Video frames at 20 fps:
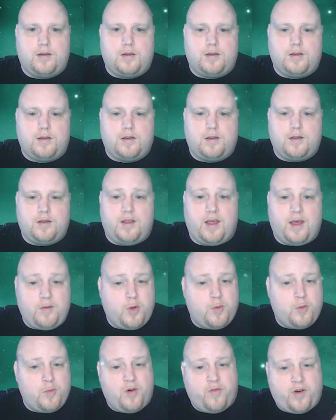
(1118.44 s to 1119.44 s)
Then we
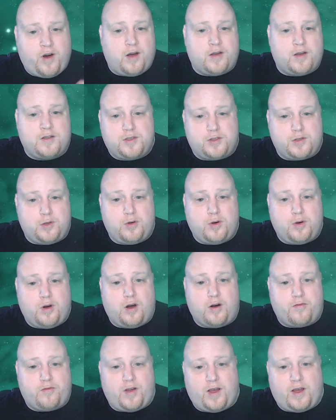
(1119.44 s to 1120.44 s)
move on to our
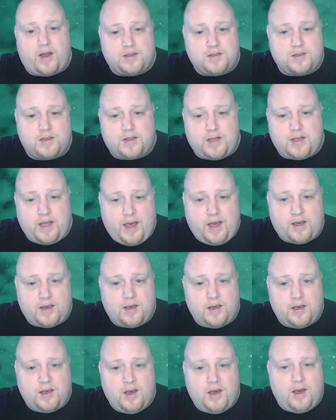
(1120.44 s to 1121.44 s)
fast attack.
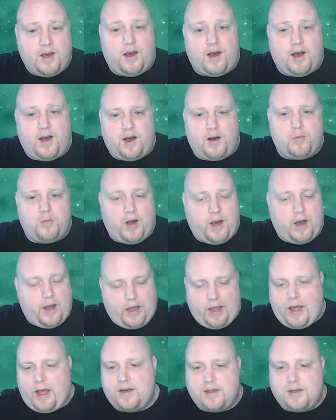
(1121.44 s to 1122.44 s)
I
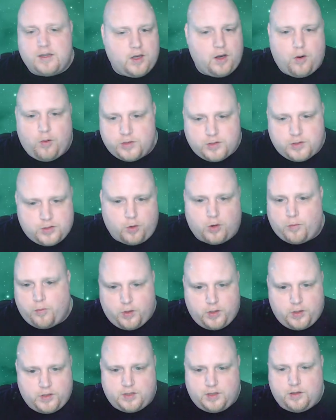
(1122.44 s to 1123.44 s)
had to go with Storm
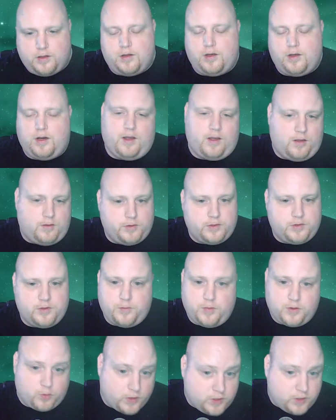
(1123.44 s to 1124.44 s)
Boys here. It was
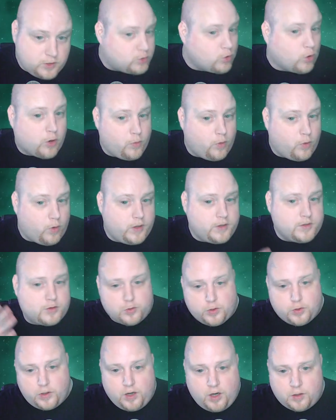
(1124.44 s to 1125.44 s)
between Storm Boys or
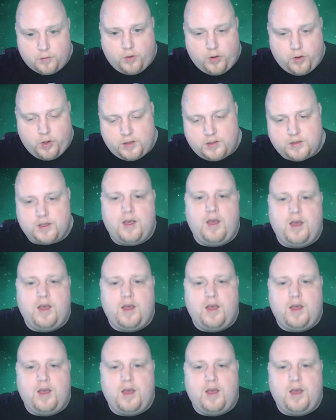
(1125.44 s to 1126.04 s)
Squighog Boys.